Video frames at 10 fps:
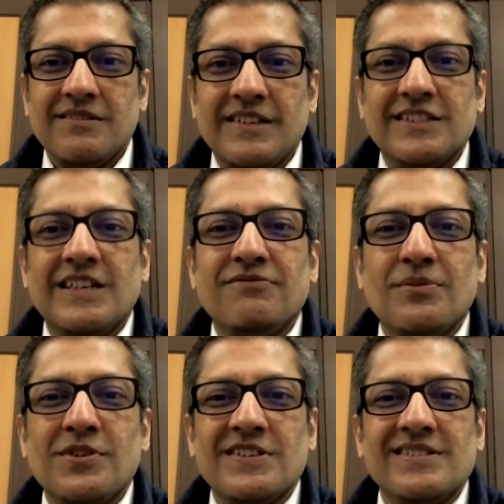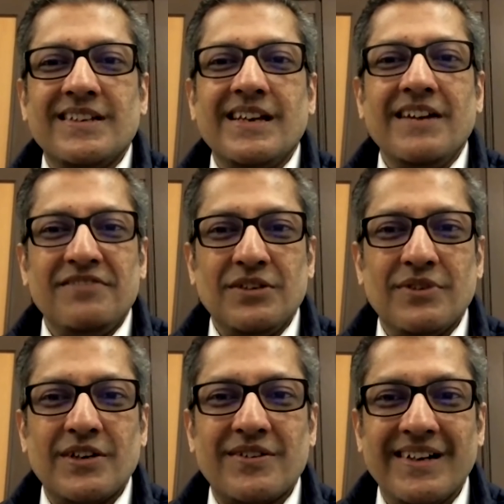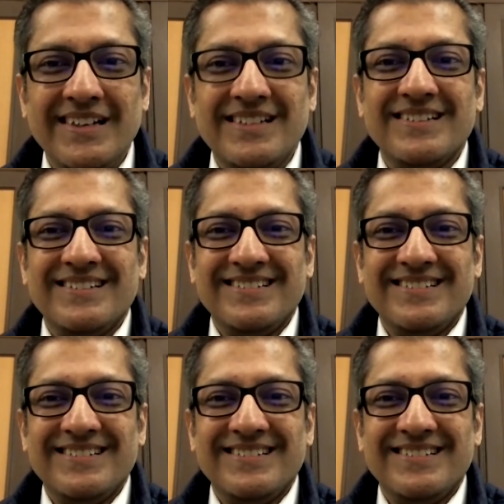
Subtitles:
There's information sitting everywhere, right?